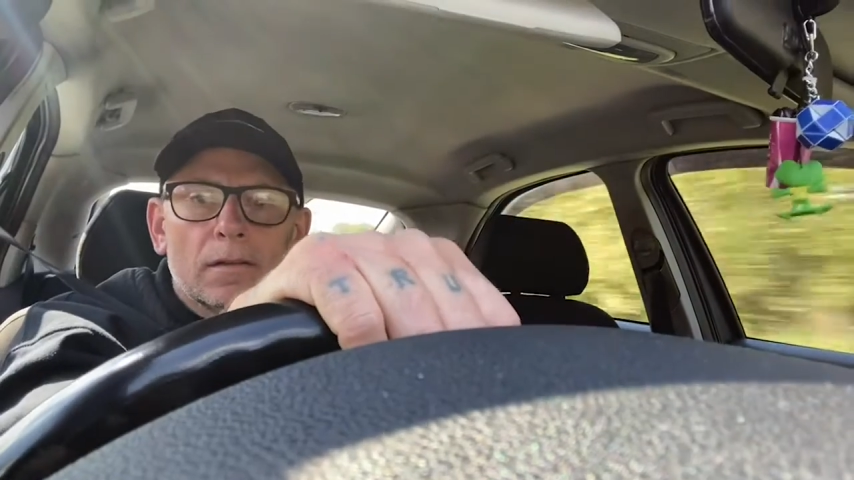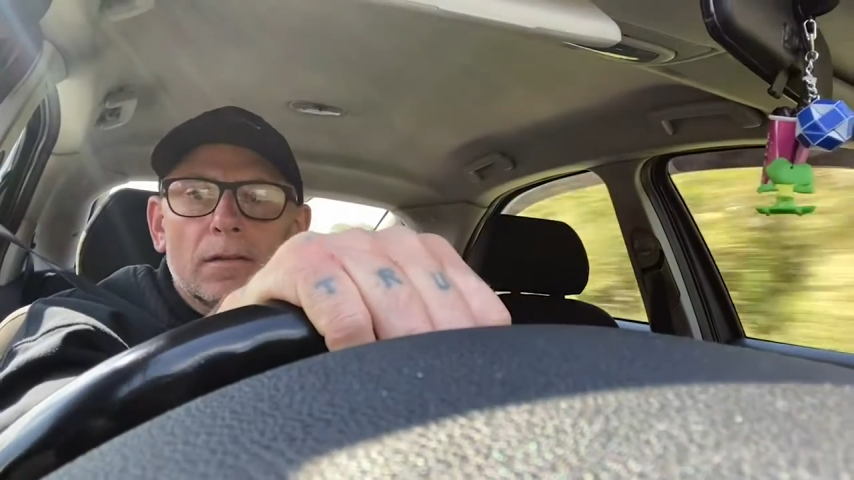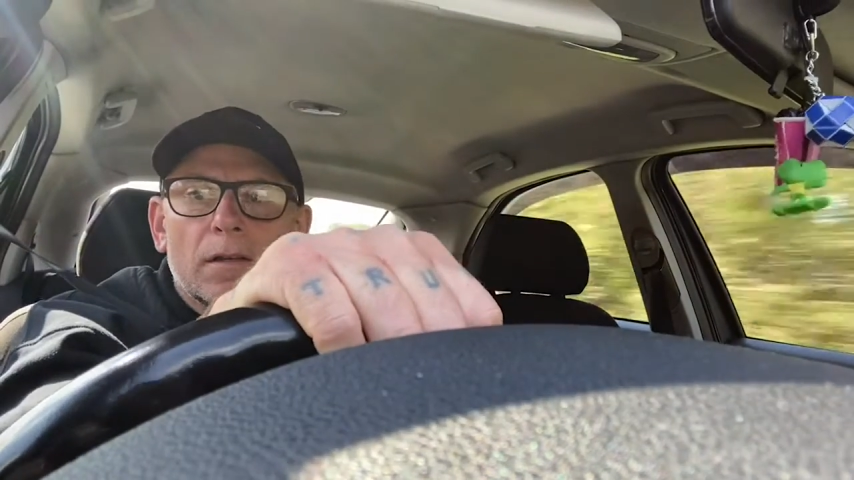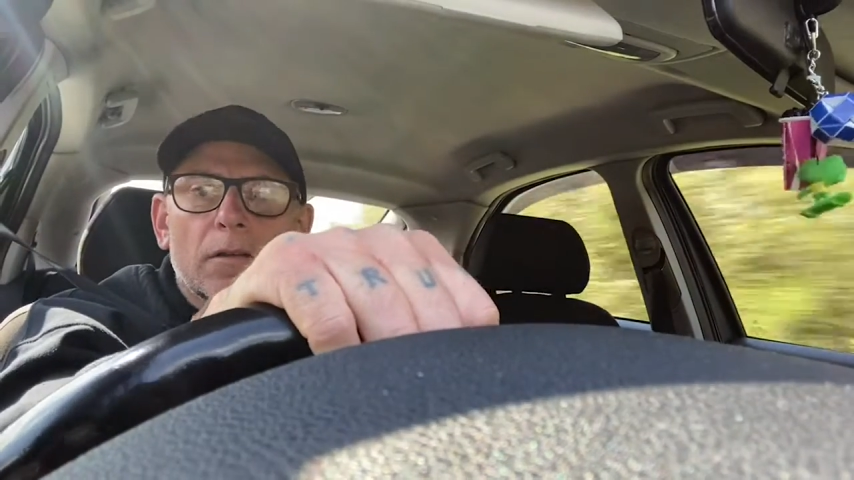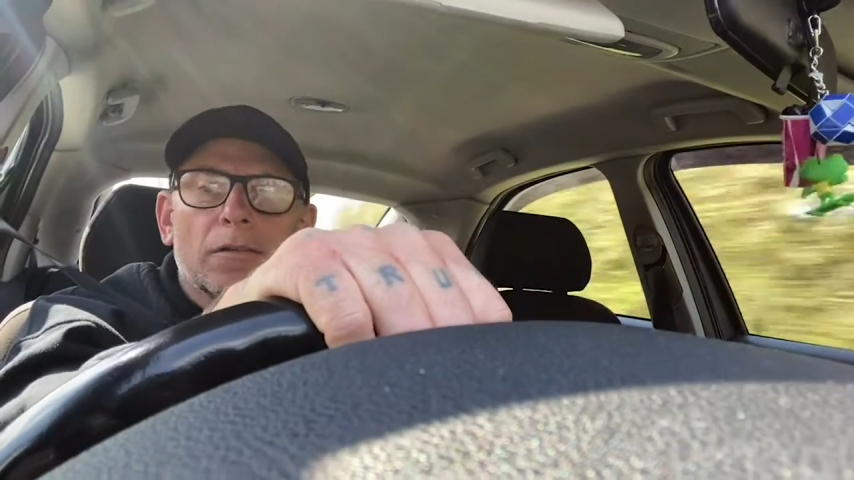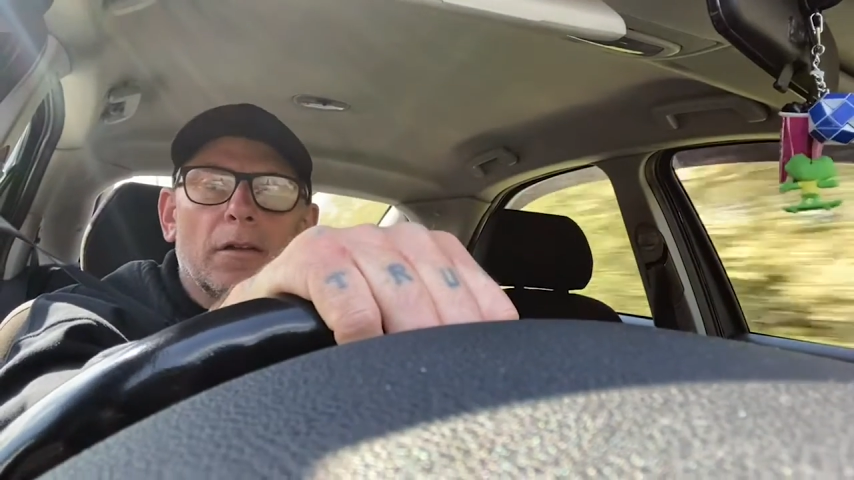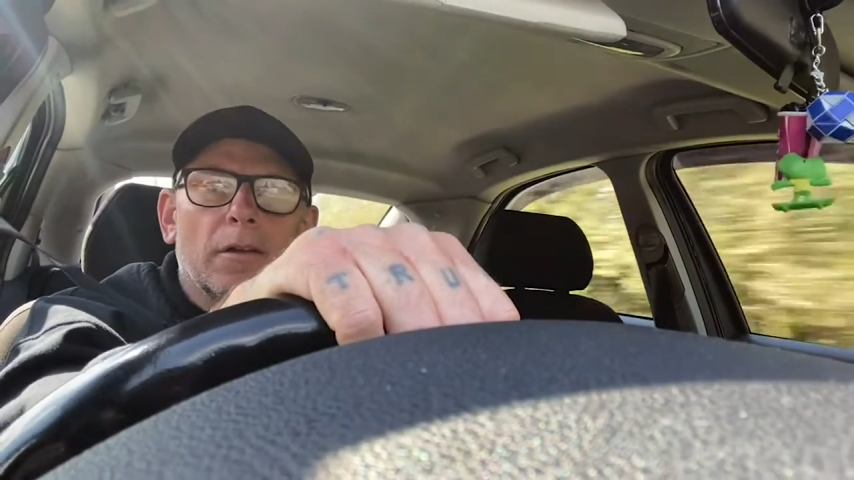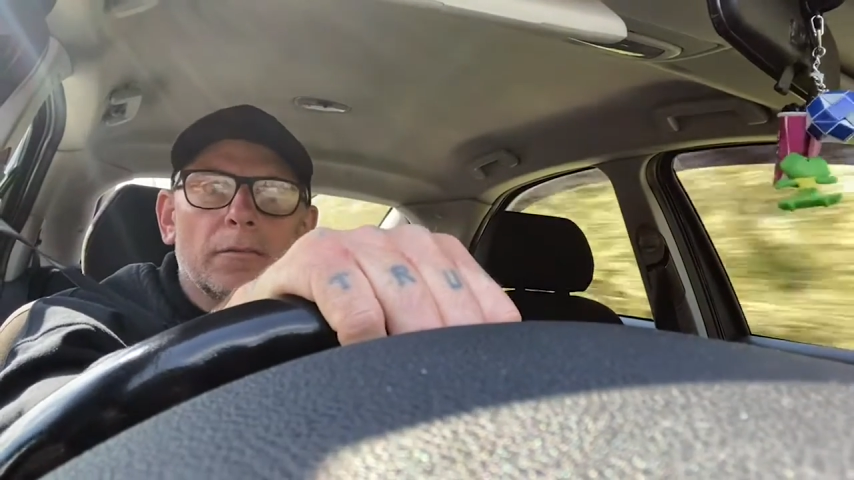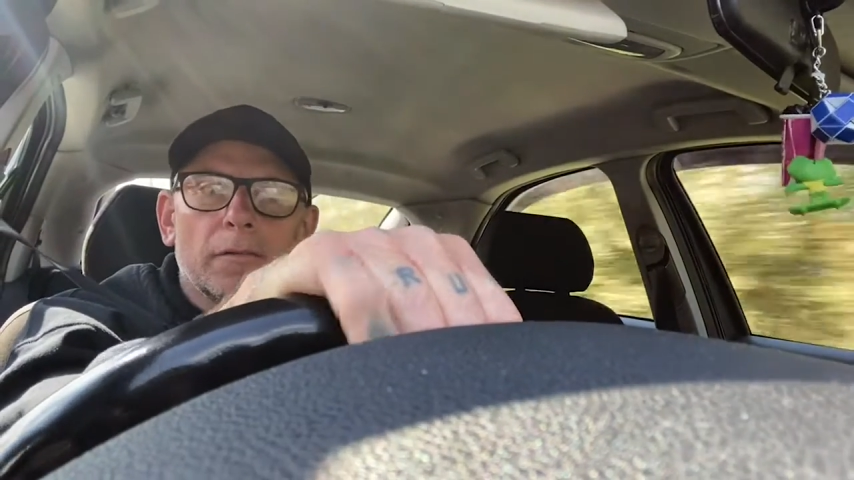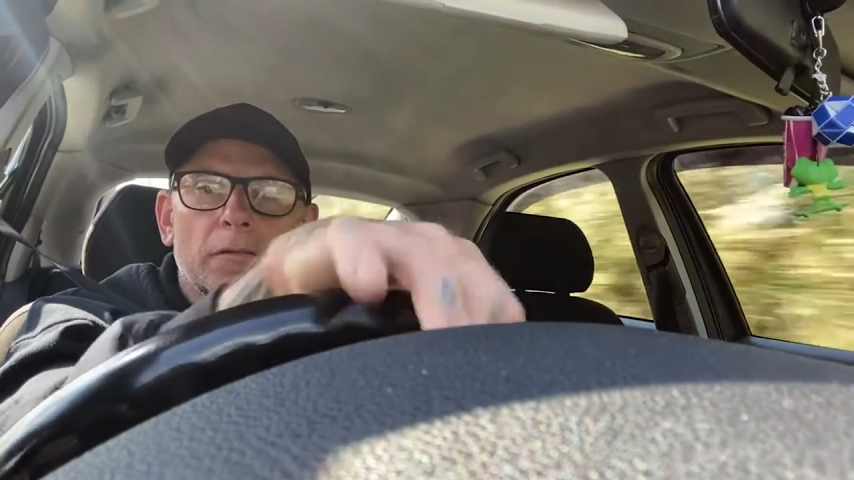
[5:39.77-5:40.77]
Yes,
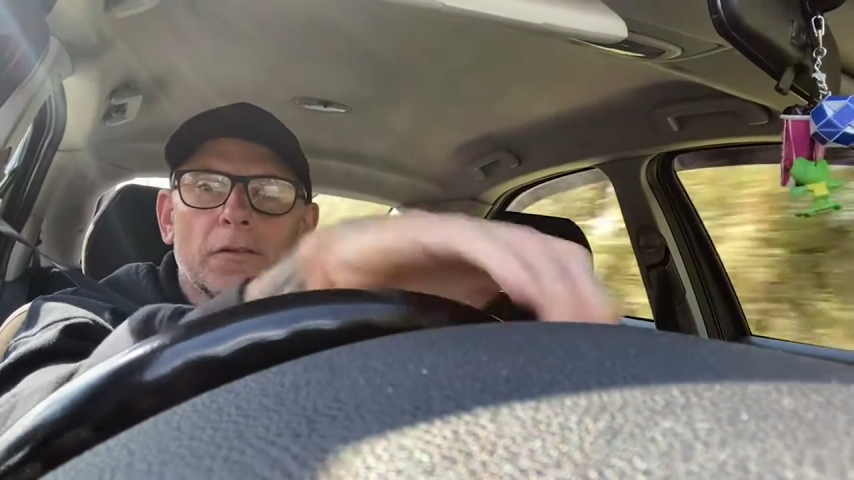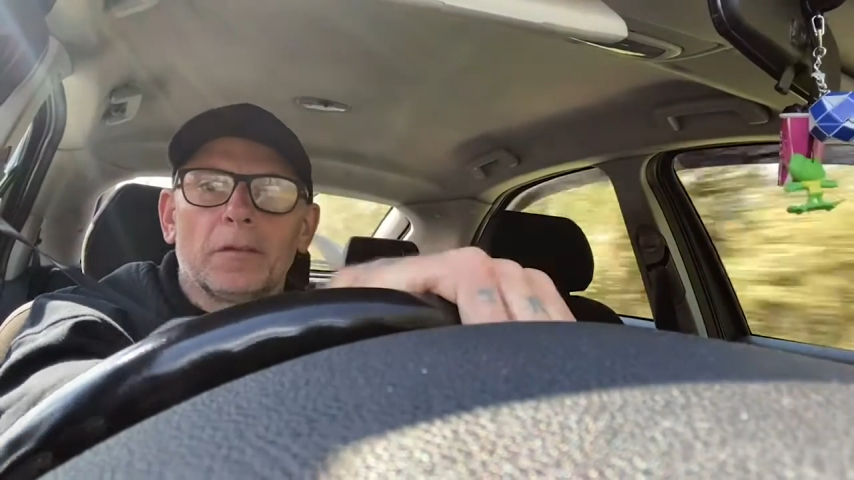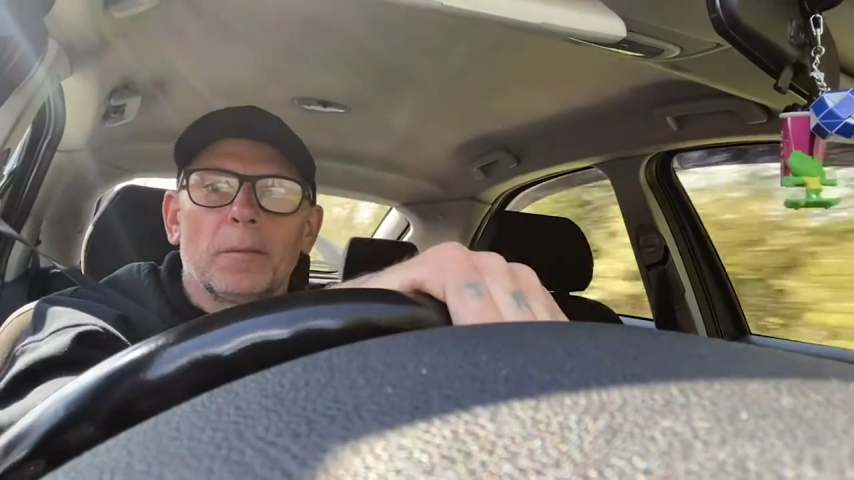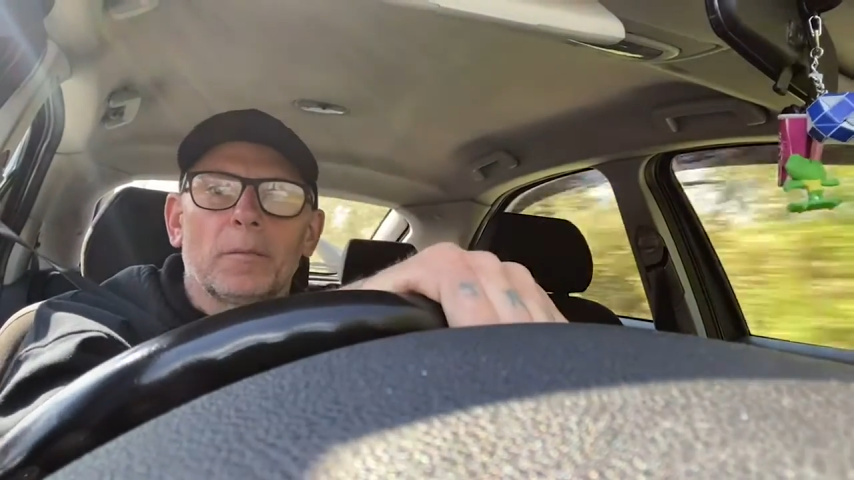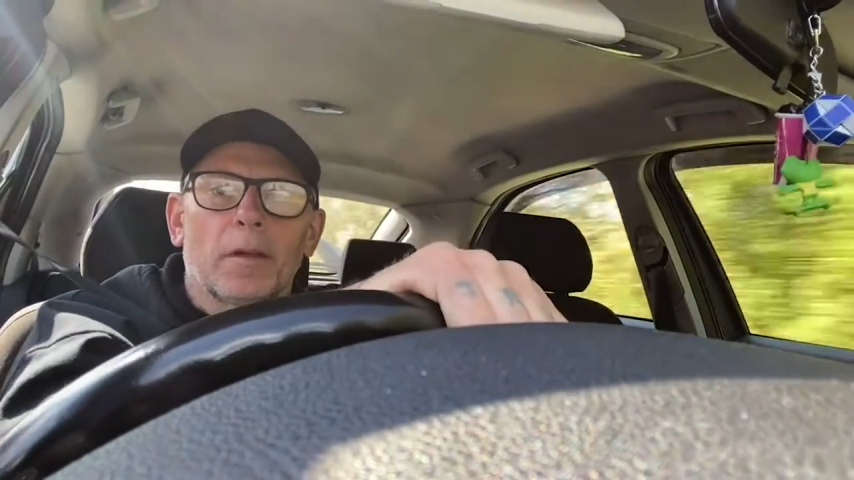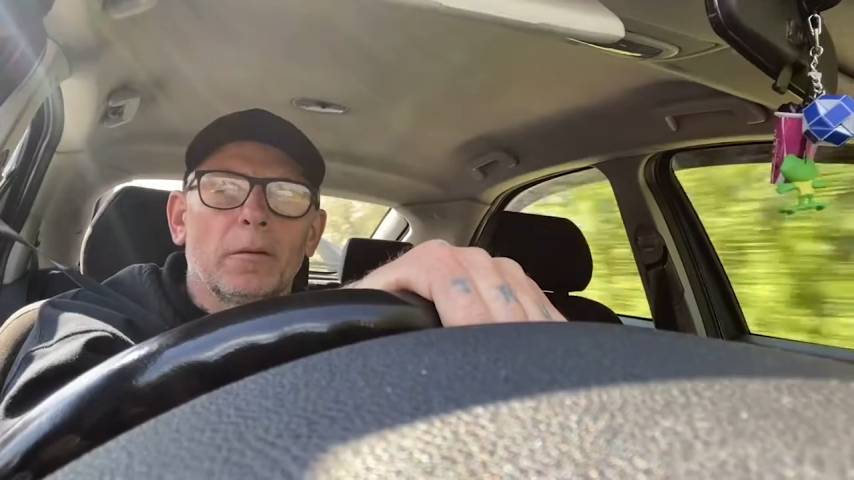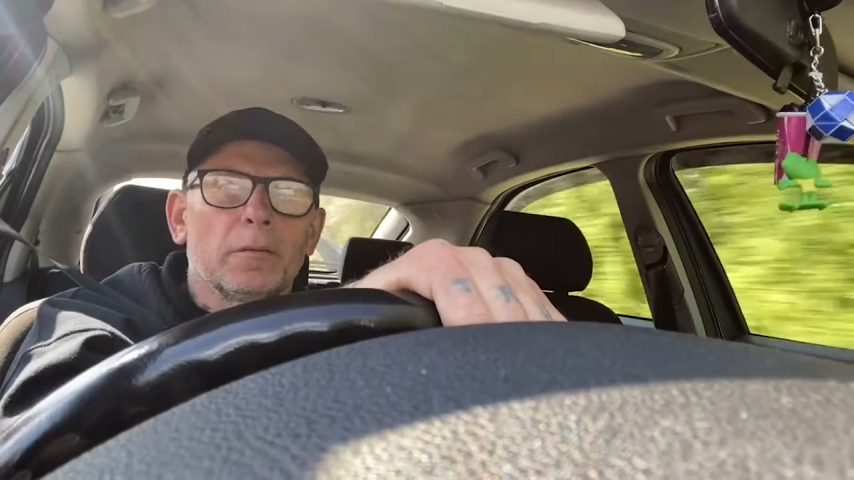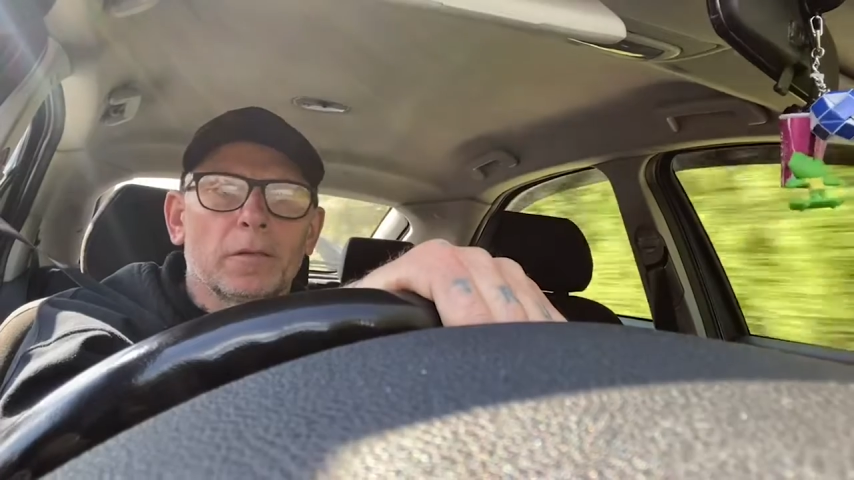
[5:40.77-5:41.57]
I've just nipped out